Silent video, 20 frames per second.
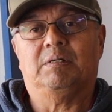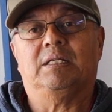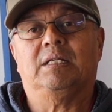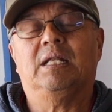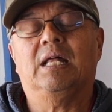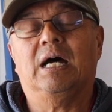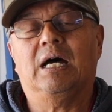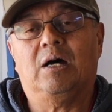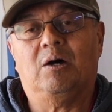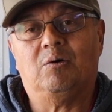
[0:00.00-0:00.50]

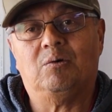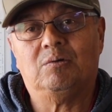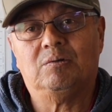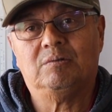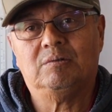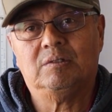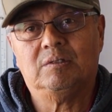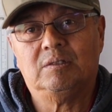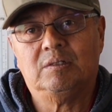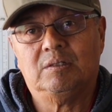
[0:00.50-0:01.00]
But now
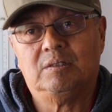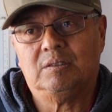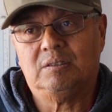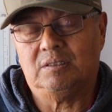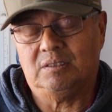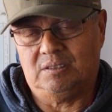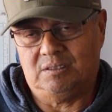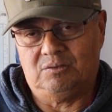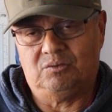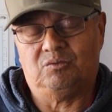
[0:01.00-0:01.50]

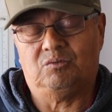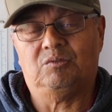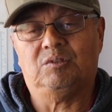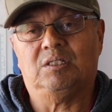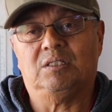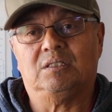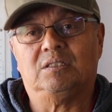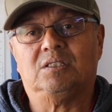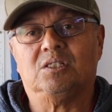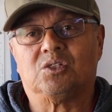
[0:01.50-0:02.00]

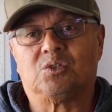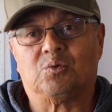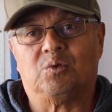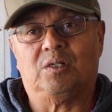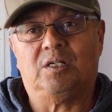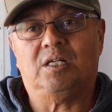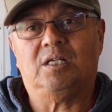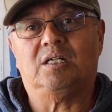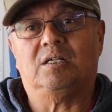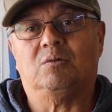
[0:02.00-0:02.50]

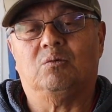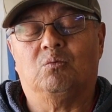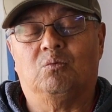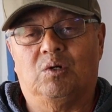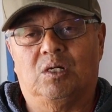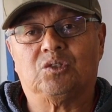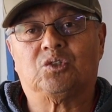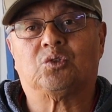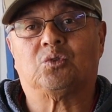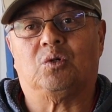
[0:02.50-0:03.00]
this one here
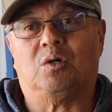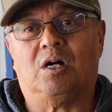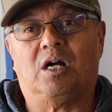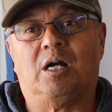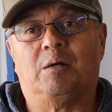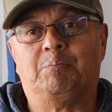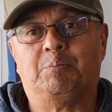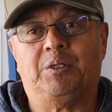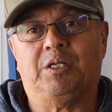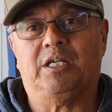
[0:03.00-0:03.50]
wants to
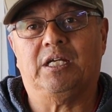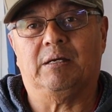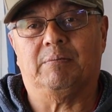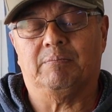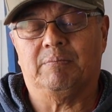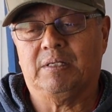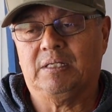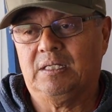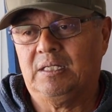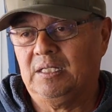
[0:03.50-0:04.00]

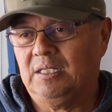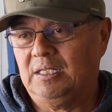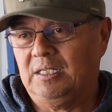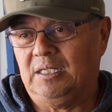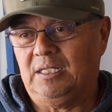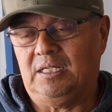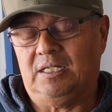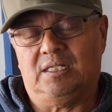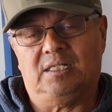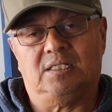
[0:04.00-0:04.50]
RPM,
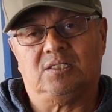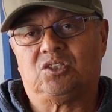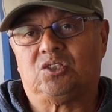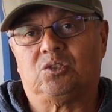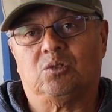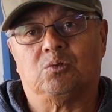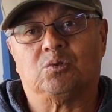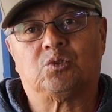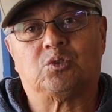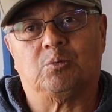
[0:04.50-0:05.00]
and it
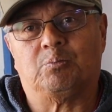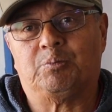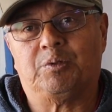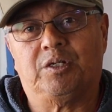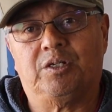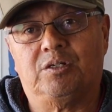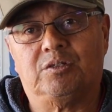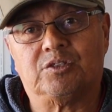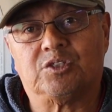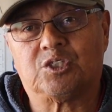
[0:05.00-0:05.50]
shows
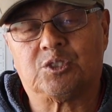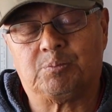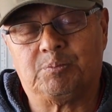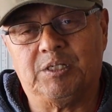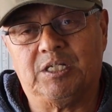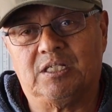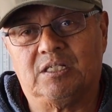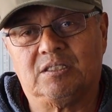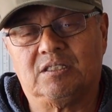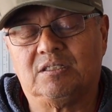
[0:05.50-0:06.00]
superior
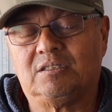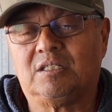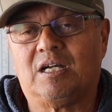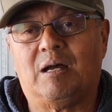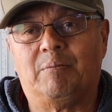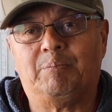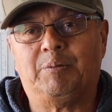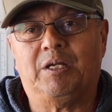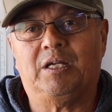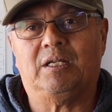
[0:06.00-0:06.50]
speed on the
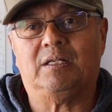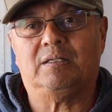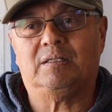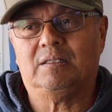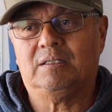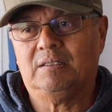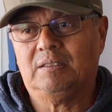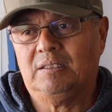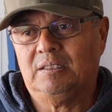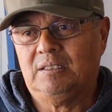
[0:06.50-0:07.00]
top end
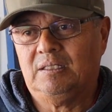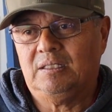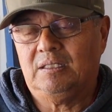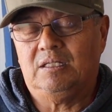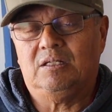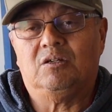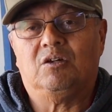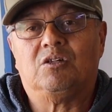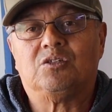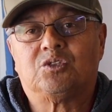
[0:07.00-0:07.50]

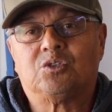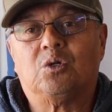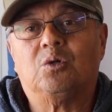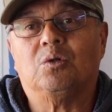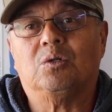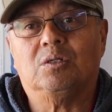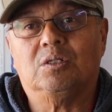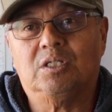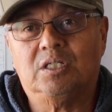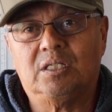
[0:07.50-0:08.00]
and
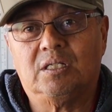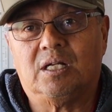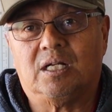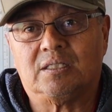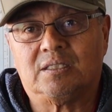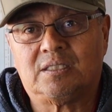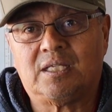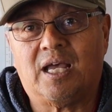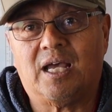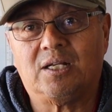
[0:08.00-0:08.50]
also
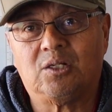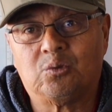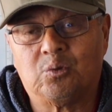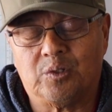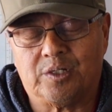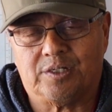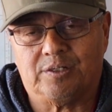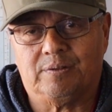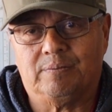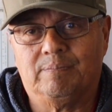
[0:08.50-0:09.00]
a tad
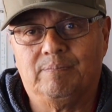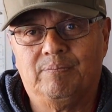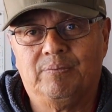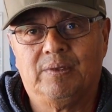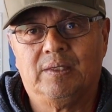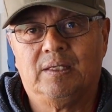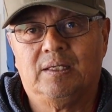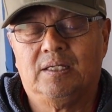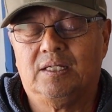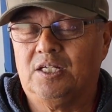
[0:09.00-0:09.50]
quicker.
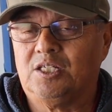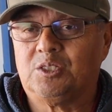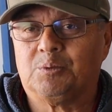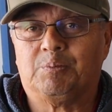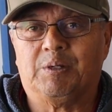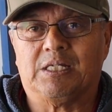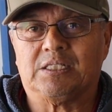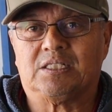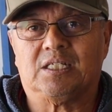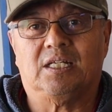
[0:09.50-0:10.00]

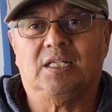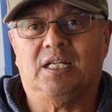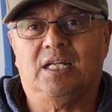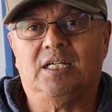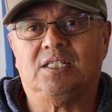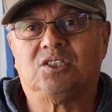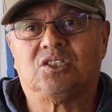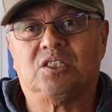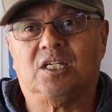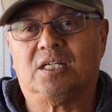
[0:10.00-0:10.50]
It's basically
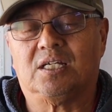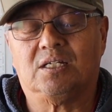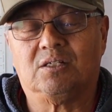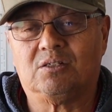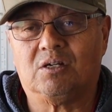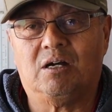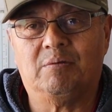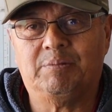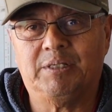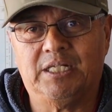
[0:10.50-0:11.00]
an
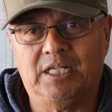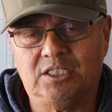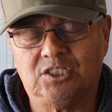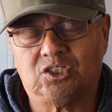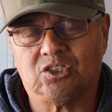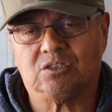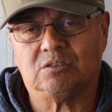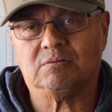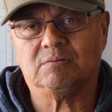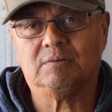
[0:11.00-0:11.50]
8-second
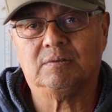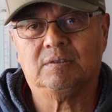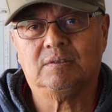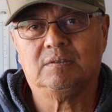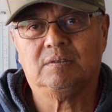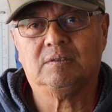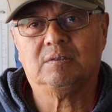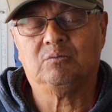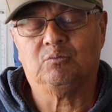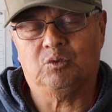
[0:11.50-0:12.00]
combination
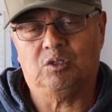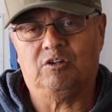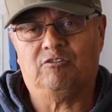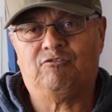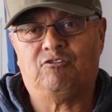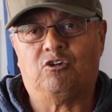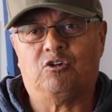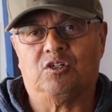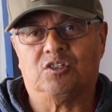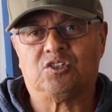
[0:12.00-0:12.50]

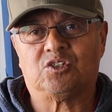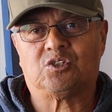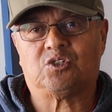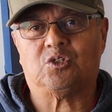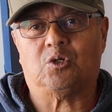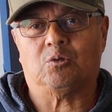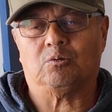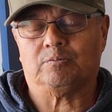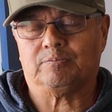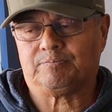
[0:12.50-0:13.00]
with a 4-inch
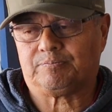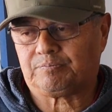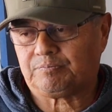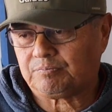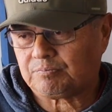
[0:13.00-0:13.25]
stroke.